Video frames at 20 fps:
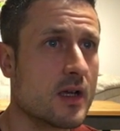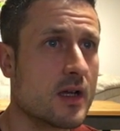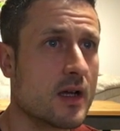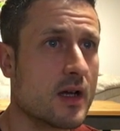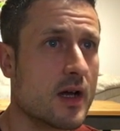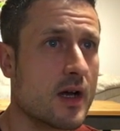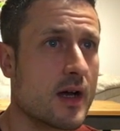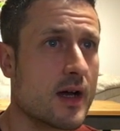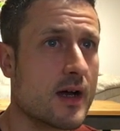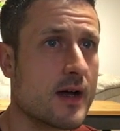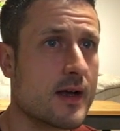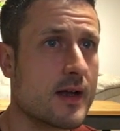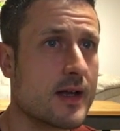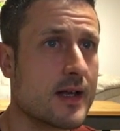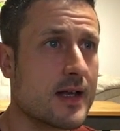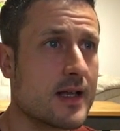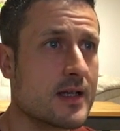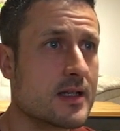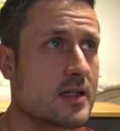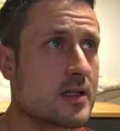
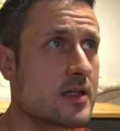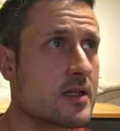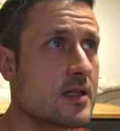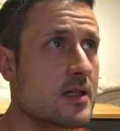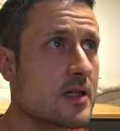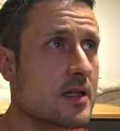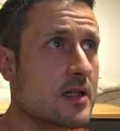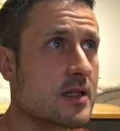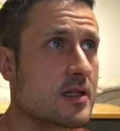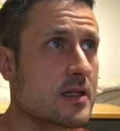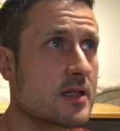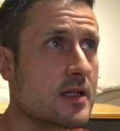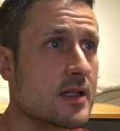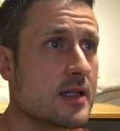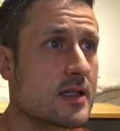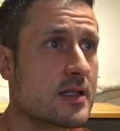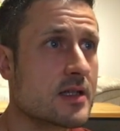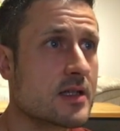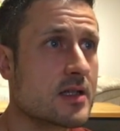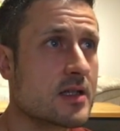Let's just
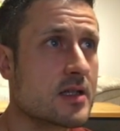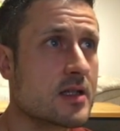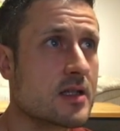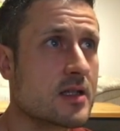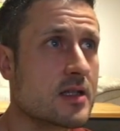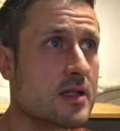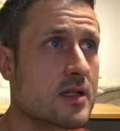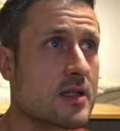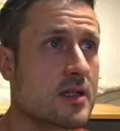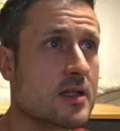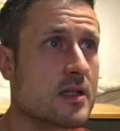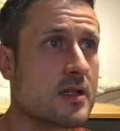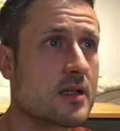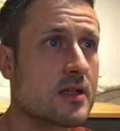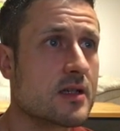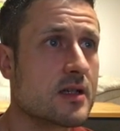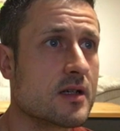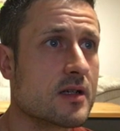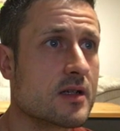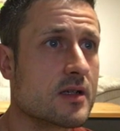adjust
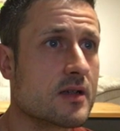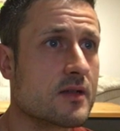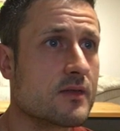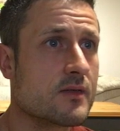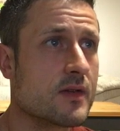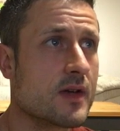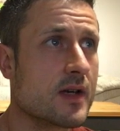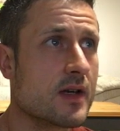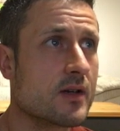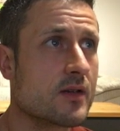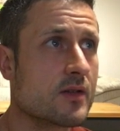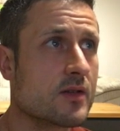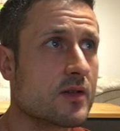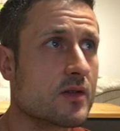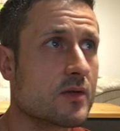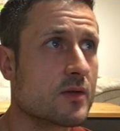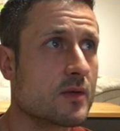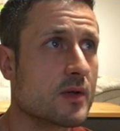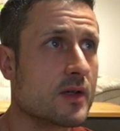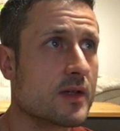the valves
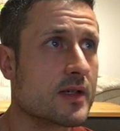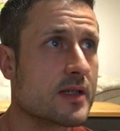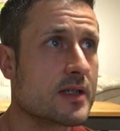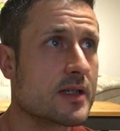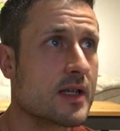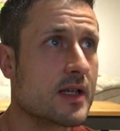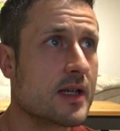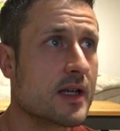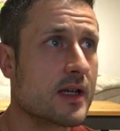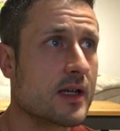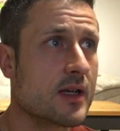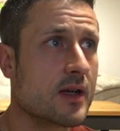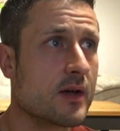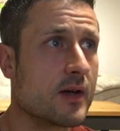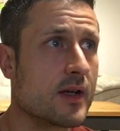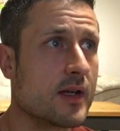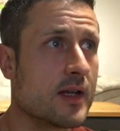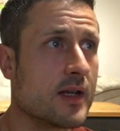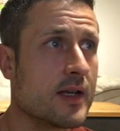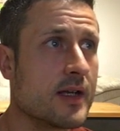as well. Let's get that
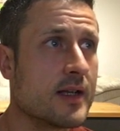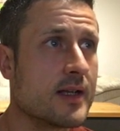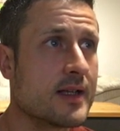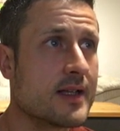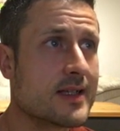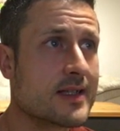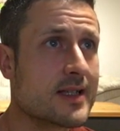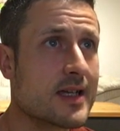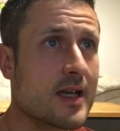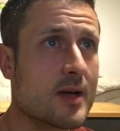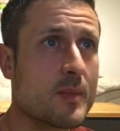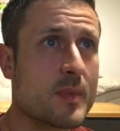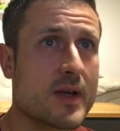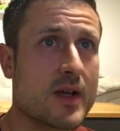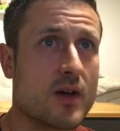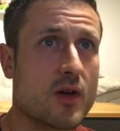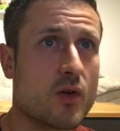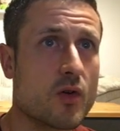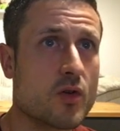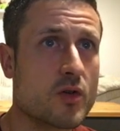going. Let's get a bit
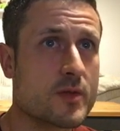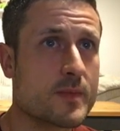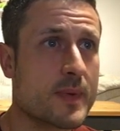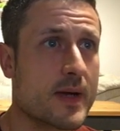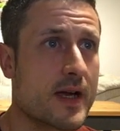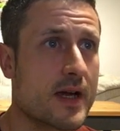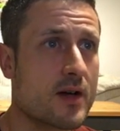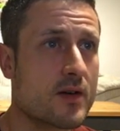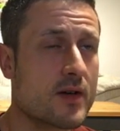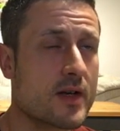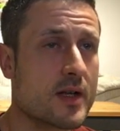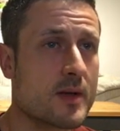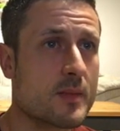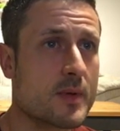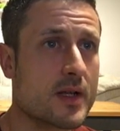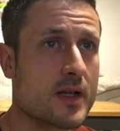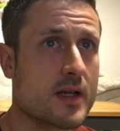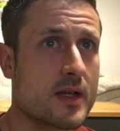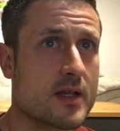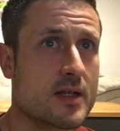of horsepower in it,
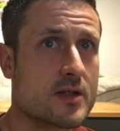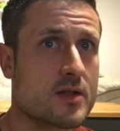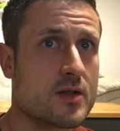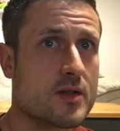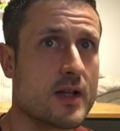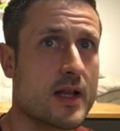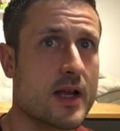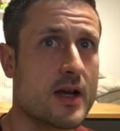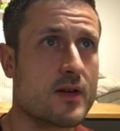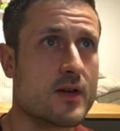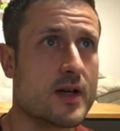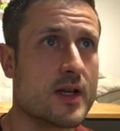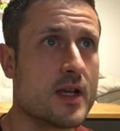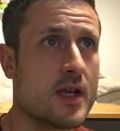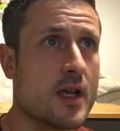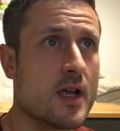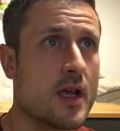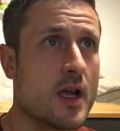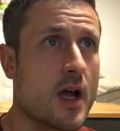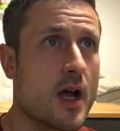but nothing too Larry.
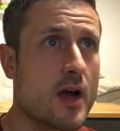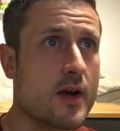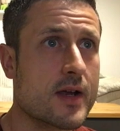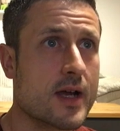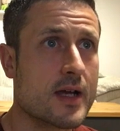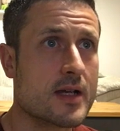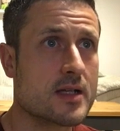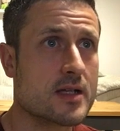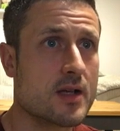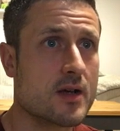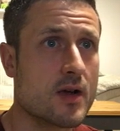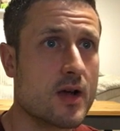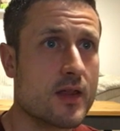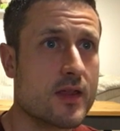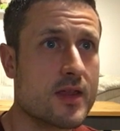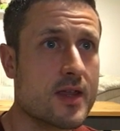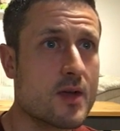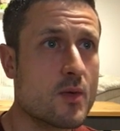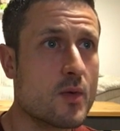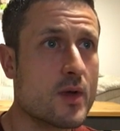Okay, so I
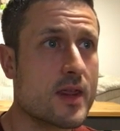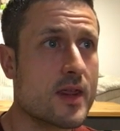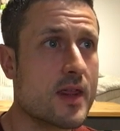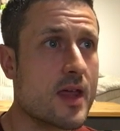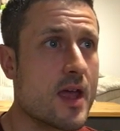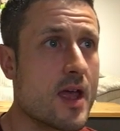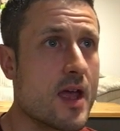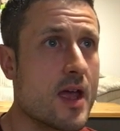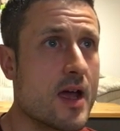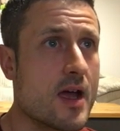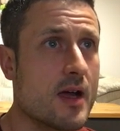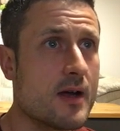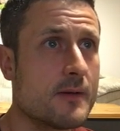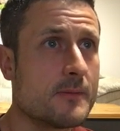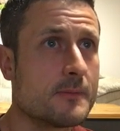think we're there.